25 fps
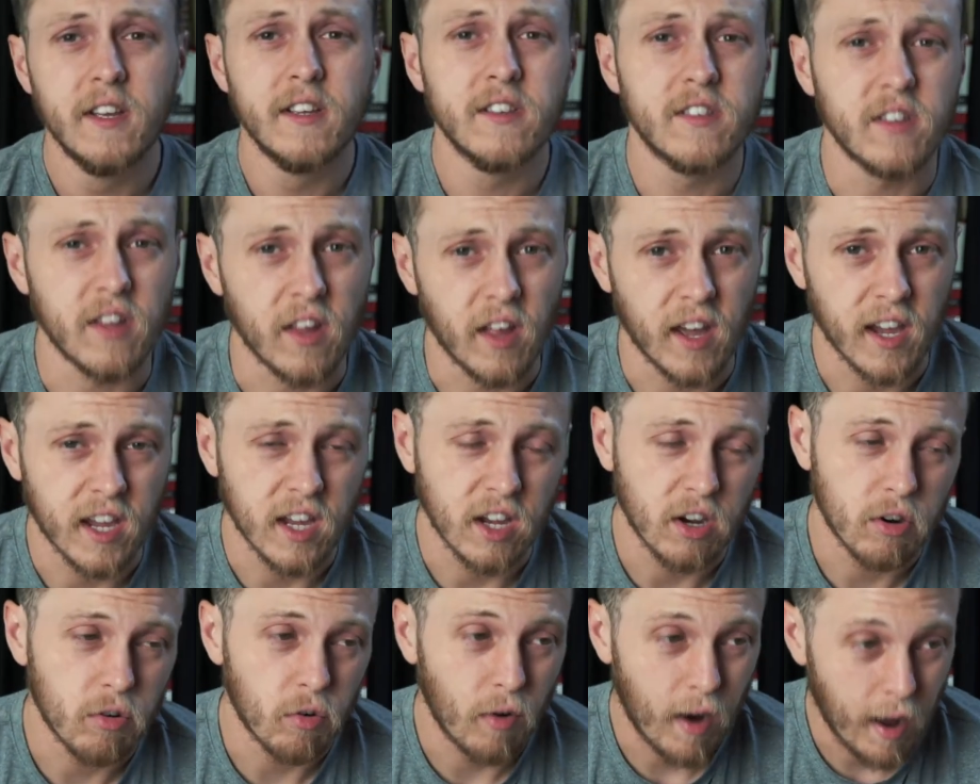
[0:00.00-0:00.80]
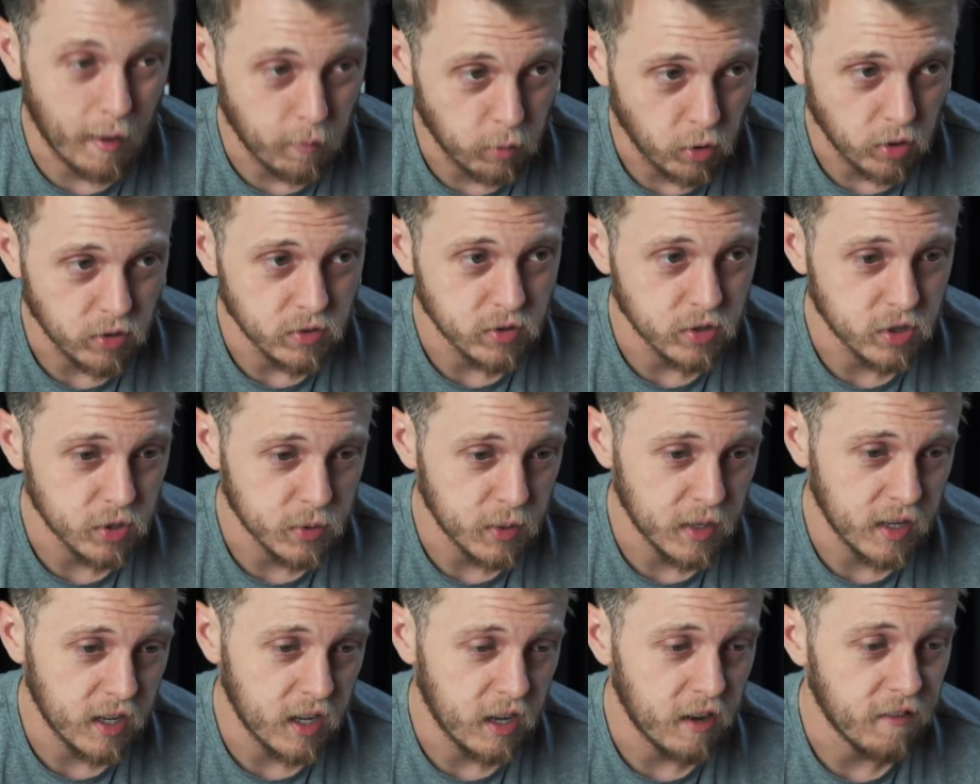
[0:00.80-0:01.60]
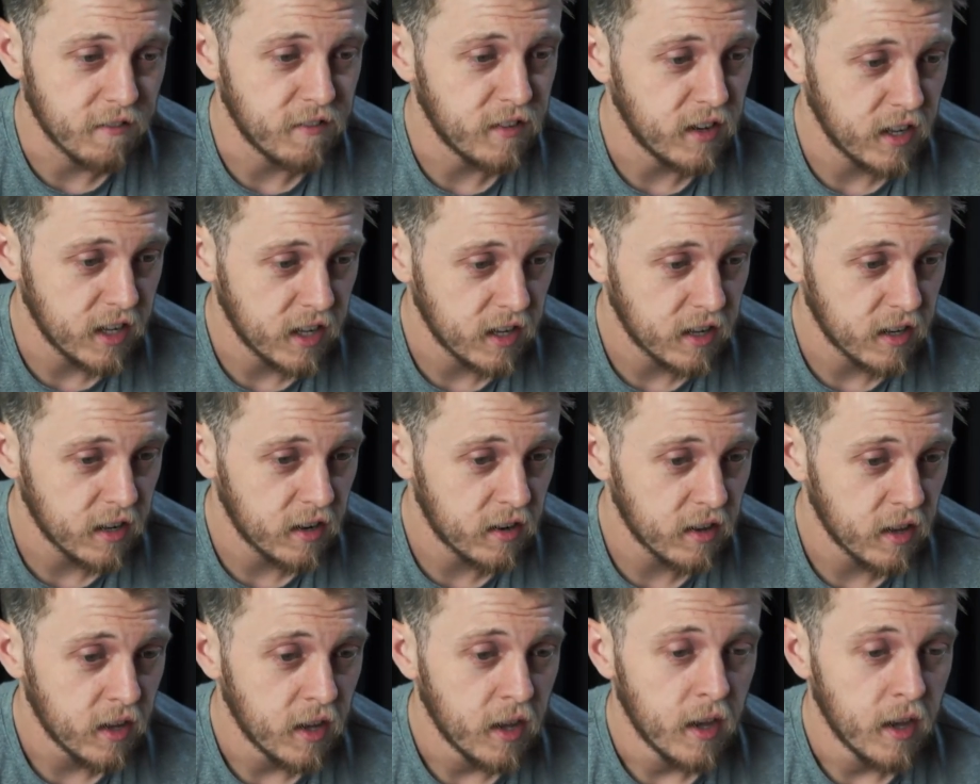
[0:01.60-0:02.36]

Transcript: so that I can grab onto it if needed.